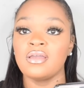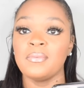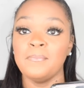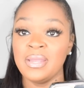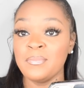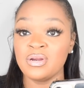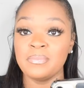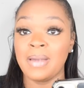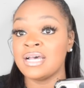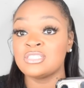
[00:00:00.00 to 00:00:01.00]
Remember,
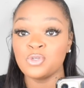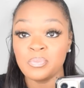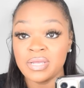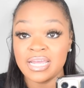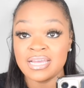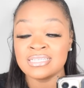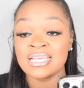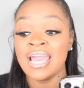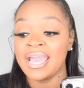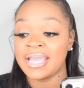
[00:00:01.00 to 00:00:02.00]
my stupid ass
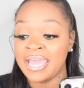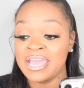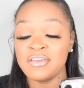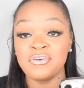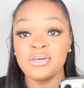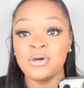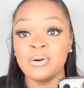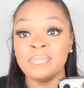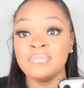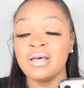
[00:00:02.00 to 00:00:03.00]
gave
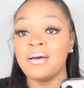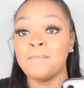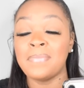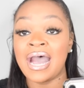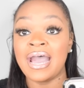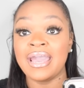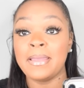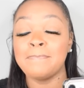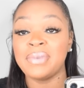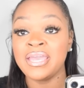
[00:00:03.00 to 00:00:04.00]
him my
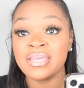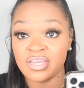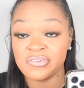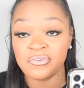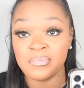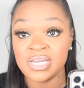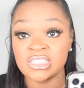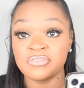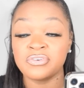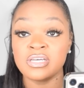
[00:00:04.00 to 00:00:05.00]
banking
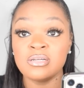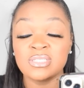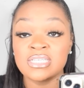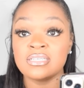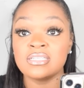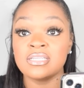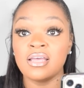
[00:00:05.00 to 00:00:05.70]
information for him to